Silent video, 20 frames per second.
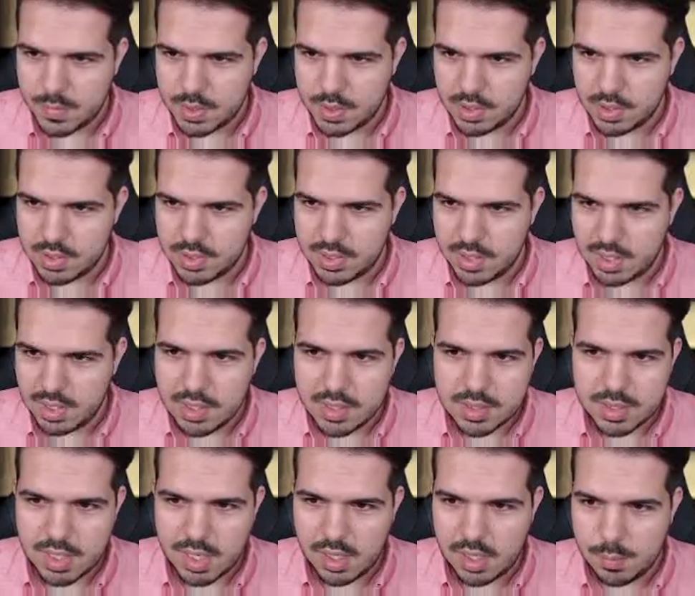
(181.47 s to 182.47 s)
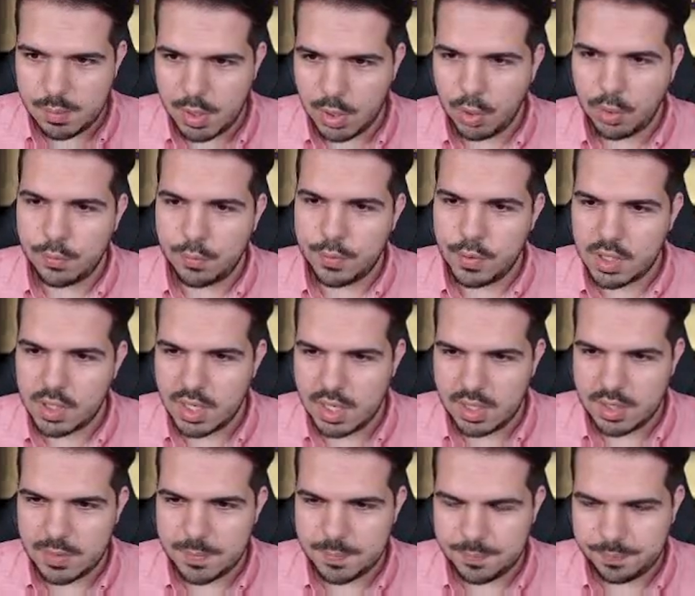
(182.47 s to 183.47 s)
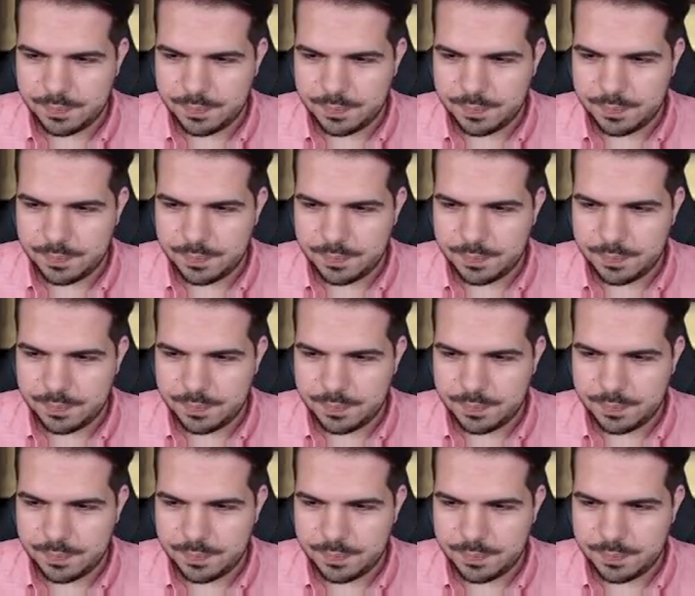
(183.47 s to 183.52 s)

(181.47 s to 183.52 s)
So it's an insanely powerful card.